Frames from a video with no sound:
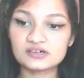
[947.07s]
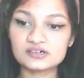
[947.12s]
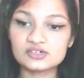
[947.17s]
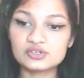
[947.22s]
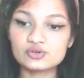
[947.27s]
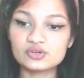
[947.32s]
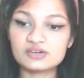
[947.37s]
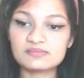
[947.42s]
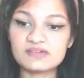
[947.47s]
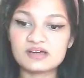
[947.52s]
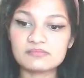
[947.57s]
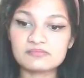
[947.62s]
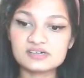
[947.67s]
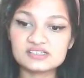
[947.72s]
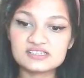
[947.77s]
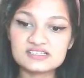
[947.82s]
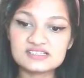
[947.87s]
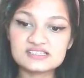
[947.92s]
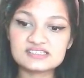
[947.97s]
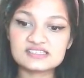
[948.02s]
to remember
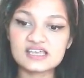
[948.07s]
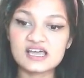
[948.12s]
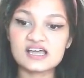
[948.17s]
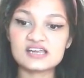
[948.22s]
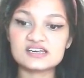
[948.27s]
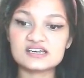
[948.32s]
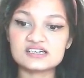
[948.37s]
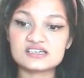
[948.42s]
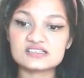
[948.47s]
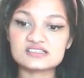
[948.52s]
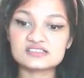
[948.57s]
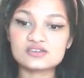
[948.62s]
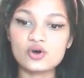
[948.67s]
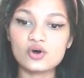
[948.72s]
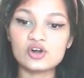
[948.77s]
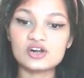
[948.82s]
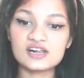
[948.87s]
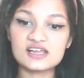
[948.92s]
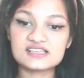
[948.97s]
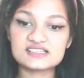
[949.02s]
this, that it is
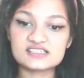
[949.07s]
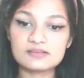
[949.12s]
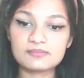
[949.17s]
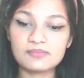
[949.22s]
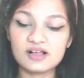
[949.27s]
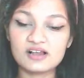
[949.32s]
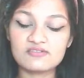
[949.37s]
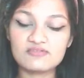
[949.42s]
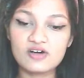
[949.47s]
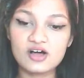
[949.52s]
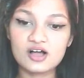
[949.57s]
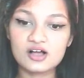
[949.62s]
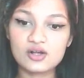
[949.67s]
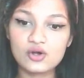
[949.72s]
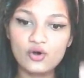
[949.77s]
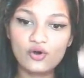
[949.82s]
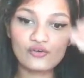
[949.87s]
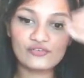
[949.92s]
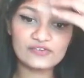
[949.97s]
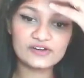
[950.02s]
called as the bulwark
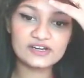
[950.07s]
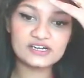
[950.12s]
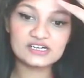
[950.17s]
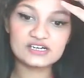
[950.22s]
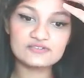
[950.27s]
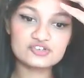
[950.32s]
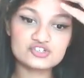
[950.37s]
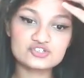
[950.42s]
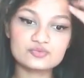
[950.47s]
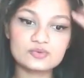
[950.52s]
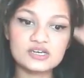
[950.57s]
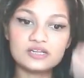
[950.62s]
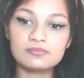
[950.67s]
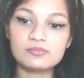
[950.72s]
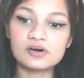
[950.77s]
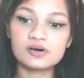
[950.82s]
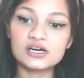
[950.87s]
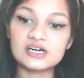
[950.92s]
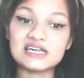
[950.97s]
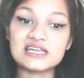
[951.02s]
of individual
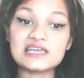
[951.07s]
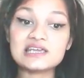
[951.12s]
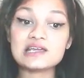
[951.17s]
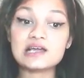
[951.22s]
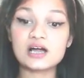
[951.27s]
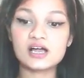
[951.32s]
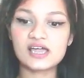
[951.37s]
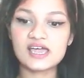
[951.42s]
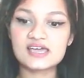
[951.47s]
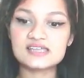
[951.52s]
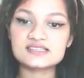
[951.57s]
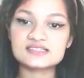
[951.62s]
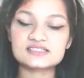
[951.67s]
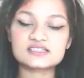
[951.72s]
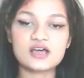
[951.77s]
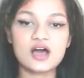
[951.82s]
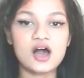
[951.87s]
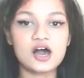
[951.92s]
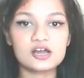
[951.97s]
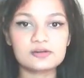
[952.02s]
liberty
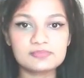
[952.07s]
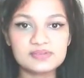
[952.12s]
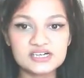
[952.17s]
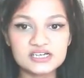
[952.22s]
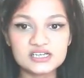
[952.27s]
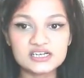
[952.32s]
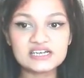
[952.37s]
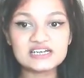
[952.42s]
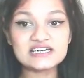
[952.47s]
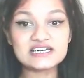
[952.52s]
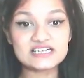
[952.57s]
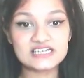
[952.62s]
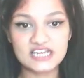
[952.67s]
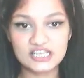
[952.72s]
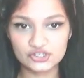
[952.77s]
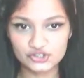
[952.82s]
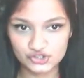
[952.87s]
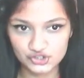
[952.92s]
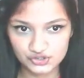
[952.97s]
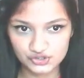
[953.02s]
against arbitrary
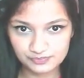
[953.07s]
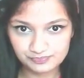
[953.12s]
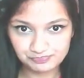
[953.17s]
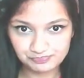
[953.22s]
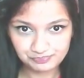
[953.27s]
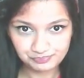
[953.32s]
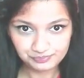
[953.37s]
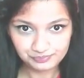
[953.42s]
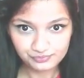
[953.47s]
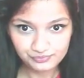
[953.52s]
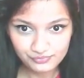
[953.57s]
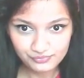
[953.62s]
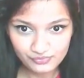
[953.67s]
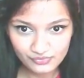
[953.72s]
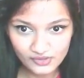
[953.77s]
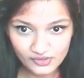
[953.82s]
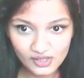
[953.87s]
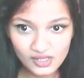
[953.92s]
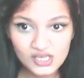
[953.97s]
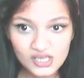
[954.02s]
detention.
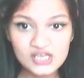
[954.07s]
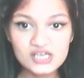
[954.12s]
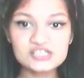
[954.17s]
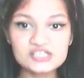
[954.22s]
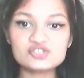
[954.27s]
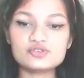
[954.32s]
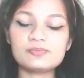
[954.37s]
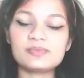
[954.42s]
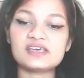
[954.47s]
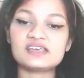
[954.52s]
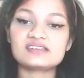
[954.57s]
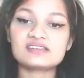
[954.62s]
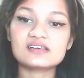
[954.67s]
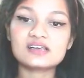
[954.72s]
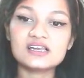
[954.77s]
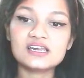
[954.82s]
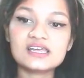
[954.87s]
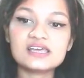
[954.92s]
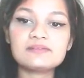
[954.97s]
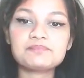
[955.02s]
So
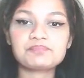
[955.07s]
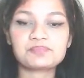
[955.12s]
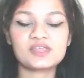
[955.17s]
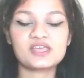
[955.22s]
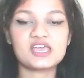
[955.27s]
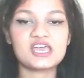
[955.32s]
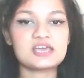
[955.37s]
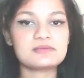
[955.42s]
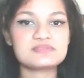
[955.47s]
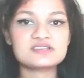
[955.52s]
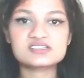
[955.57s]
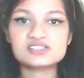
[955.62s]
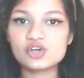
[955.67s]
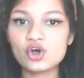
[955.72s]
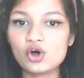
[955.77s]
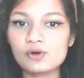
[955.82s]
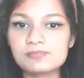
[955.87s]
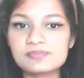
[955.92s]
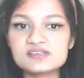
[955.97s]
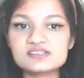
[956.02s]
basically, habeas
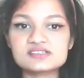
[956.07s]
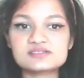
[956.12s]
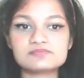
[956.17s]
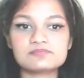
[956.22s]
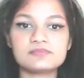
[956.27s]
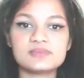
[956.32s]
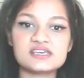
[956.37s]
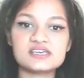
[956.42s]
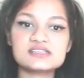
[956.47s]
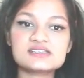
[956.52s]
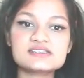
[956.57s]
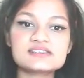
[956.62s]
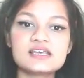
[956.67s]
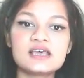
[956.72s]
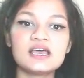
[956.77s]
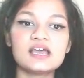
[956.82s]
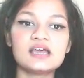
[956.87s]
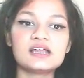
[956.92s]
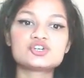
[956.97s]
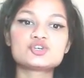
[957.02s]
corpus means
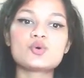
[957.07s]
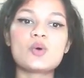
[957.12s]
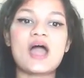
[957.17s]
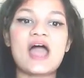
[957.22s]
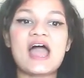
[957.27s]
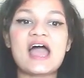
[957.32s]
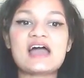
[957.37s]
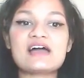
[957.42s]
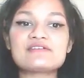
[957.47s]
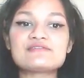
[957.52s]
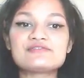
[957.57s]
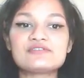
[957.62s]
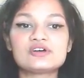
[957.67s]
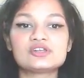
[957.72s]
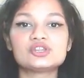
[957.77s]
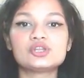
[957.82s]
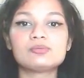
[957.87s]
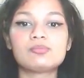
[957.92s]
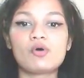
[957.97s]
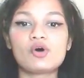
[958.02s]
to have
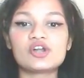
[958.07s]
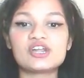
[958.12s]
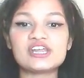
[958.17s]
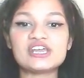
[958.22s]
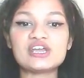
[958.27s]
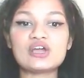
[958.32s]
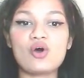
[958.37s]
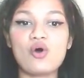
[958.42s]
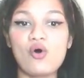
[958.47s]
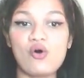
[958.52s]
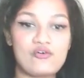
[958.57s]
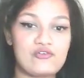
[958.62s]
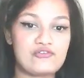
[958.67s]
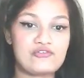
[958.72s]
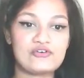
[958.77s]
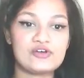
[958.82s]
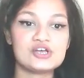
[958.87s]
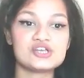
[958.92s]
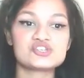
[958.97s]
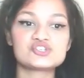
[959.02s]
the body
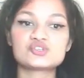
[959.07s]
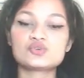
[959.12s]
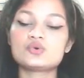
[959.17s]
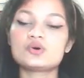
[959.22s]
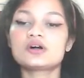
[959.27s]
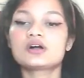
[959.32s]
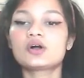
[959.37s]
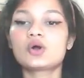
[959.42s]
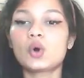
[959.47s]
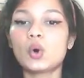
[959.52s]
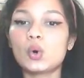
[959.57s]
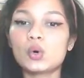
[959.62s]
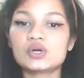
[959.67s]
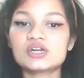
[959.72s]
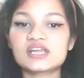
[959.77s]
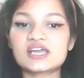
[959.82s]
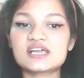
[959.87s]
off. So a court